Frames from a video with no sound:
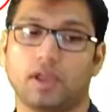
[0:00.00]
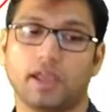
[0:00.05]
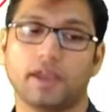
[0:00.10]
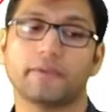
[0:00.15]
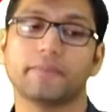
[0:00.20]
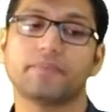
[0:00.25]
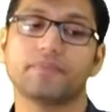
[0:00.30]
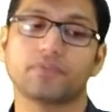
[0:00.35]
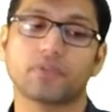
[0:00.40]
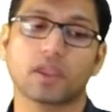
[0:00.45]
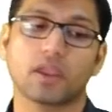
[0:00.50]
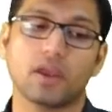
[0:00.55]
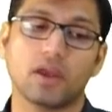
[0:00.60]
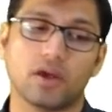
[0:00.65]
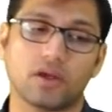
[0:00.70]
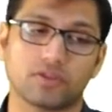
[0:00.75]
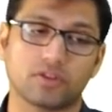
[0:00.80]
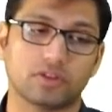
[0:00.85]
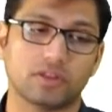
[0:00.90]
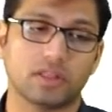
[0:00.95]
Okay,
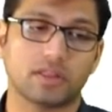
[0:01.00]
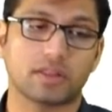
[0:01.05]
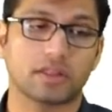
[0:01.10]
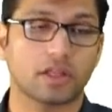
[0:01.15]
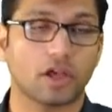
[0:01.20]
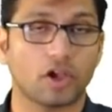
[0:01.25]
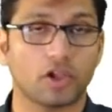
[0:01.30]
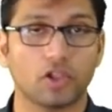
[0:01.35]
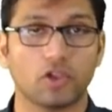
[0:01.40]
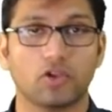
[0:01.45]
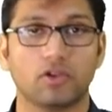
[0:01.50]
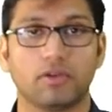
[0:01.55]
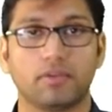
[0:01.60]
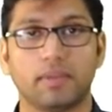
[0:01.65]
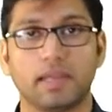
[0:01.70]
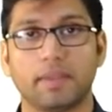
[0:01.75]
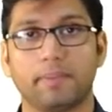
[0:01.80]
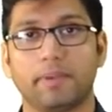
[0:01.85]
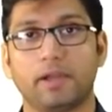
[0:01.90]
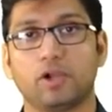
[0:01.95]
so this is how you
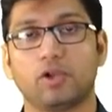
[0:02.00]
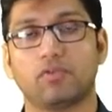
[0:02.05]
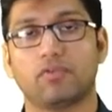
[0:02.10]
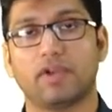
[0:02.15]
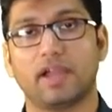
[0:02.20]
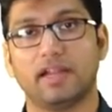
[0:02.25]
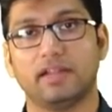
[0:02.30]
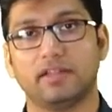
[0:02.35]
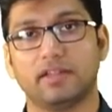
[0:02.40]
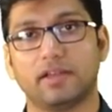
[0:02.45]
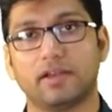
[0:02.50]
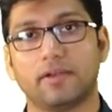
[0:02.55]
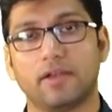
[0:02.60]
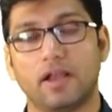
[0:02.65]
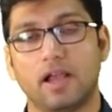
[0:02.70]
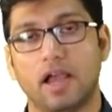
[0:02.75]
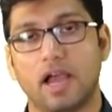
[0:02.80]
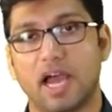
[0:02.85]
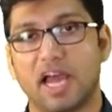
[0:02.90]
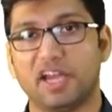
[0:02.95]
will be able to find
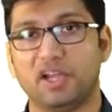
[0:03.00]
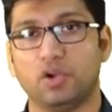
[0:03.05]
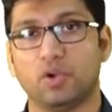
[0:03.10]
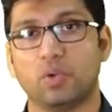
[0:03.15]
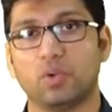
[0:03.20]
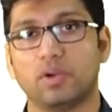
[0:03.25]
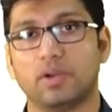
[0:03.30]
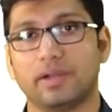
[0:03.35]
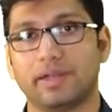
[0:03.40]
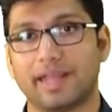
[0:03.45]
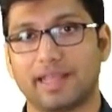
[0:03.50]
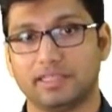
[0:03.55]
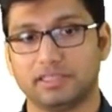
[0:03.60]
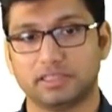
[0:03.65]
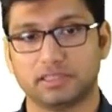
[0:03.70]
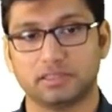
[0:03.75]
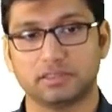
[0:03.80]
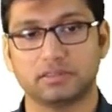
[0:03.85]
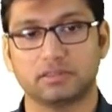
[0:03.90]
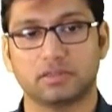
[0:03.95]
the unknown
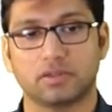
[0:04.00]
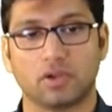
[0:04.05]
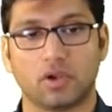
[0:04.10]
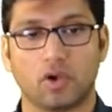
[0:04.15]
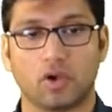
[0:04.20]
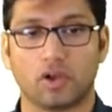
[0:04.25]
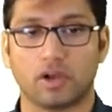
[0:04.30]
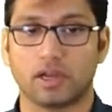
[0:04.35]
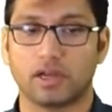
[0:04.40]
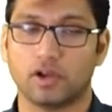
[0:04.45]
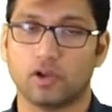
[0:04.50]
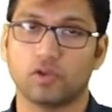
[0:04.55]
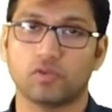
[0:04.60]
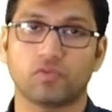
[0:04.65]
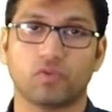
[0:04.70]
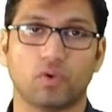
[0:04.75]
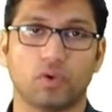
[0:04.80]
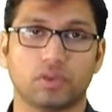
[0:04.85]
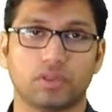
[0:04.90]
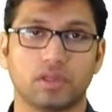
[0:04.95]
tension or
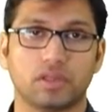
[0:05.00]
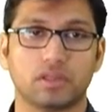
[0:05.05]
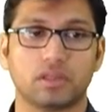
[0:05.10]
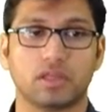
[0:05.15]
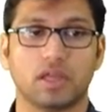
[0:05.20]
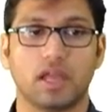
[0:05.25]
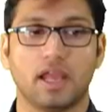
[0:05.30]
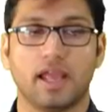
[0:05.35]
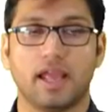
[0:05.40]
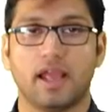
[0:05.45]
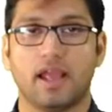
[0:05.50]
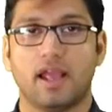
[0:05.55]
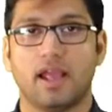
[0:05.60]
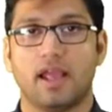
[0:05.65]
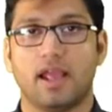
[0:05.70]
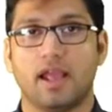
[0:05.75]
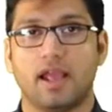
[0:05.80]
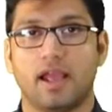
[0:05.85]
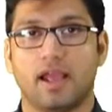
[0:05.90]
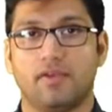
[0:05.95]
unknown forces
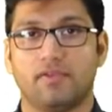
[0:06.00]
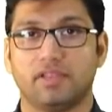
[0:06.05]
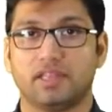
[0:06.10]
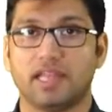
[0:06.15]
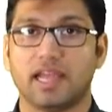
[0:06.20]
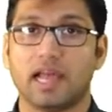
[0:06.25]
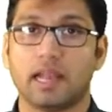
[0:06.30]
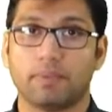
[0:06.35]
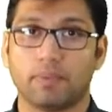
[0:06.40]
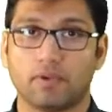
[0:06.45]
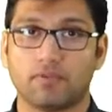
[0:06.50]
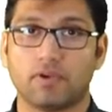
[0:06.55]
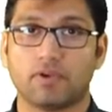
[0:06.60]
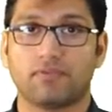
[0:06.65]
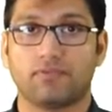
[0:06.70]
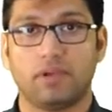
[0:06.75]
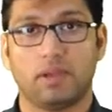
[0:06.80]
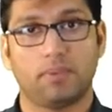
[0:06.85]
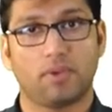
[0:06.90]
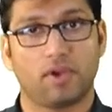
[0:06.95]
with the help
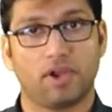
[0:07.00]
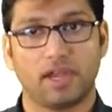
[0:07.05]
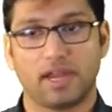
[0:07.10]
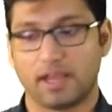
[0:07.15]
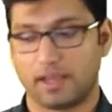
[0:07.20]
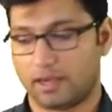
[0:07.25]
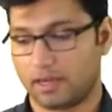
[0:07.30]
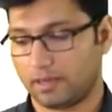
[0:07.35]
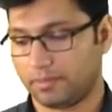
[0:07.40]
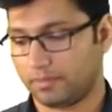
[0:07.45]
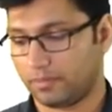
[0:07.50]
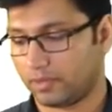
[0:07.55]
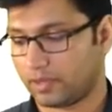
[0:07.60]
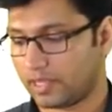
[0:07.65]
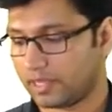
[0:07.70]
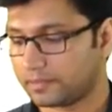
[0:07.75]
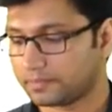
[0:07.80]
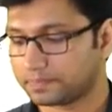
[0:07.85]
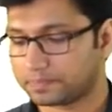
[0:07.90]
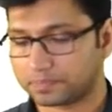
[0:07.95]
of a free body diagram.
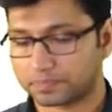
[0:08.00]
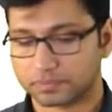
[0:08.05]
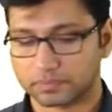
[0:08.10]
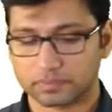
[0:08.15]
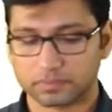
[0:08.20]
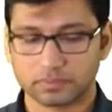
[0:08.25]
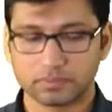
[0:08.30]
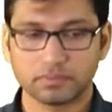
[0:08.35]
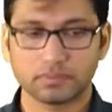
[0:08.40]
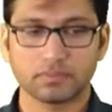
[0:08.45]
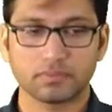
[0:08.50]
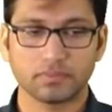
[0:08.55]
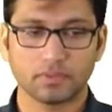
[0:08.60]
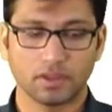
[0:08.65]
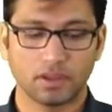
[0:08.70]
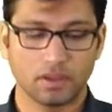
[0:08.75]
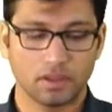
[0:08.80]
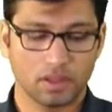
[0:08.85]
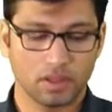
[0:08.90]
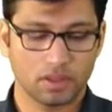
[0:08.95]
Okay,
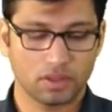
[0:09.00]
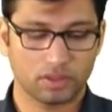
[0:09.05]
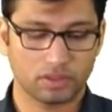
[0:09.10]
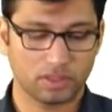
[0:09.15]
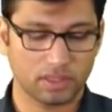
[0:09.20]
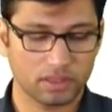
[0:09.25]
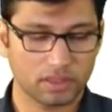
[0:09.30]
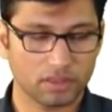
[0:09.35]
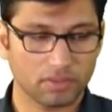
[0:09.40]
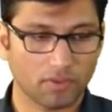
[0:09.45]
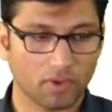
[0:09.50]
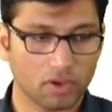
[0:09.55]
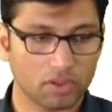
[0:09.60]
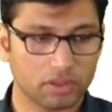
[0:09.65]
so this